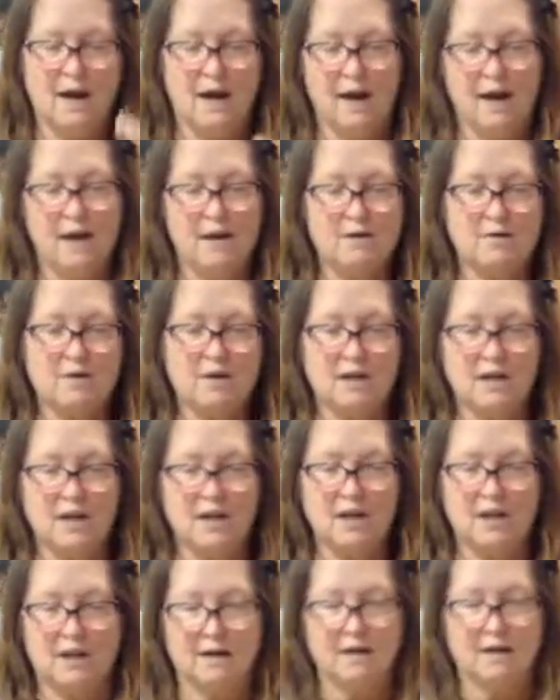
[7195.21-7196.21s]
and you can eat
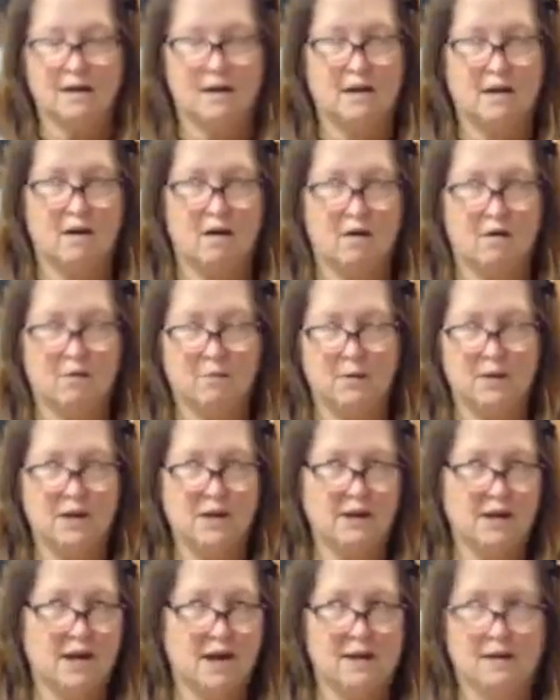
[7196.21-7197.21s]
healthy all
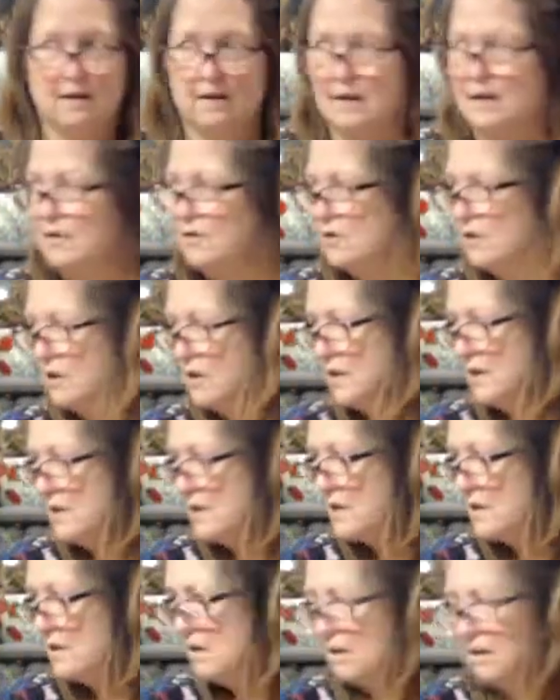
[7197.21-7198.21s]
week and it took
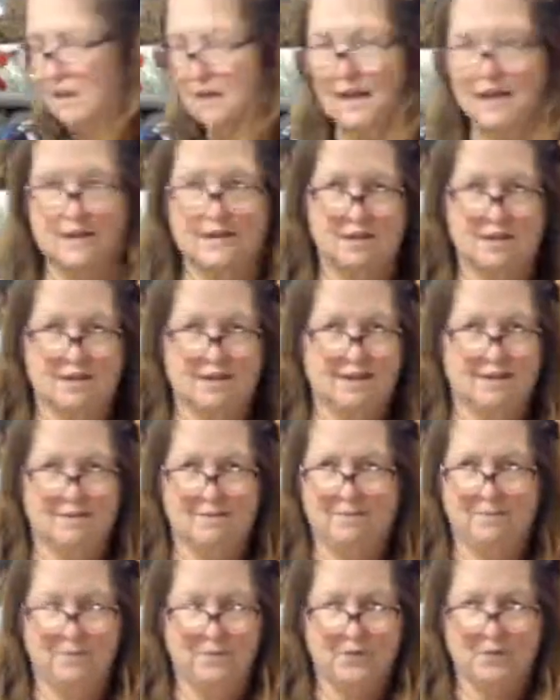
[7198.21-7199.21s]
us less
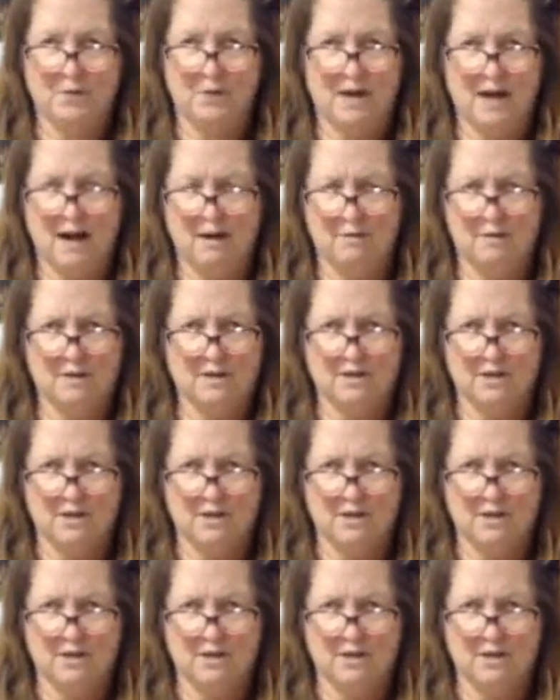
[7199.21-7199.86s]
than three hours to